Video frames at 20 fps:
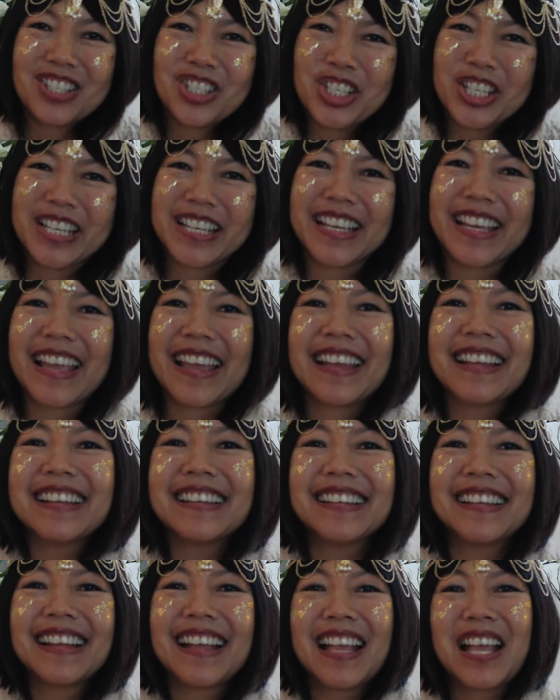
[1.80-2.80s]
Chi again,
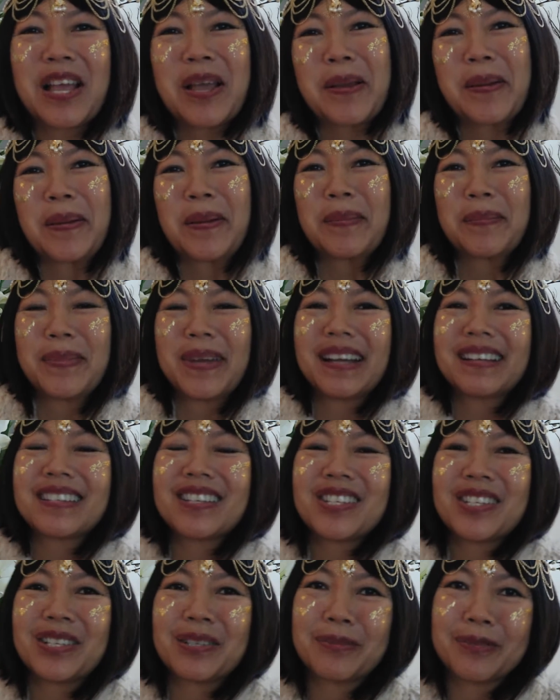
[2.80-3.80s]
back to
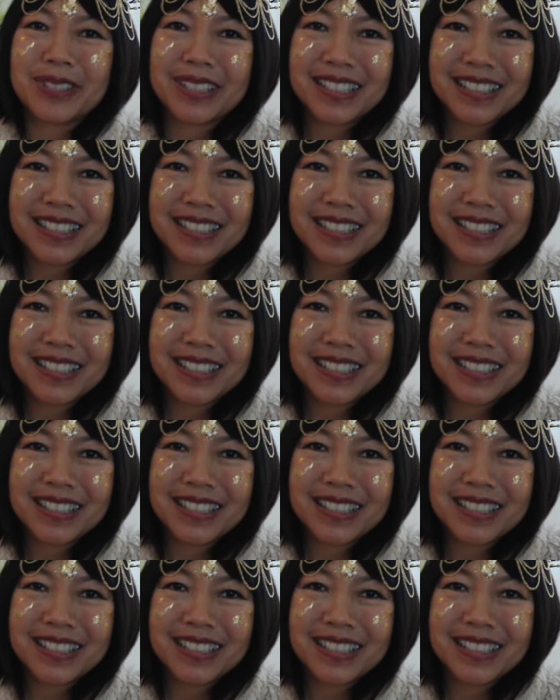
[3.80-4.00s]
share more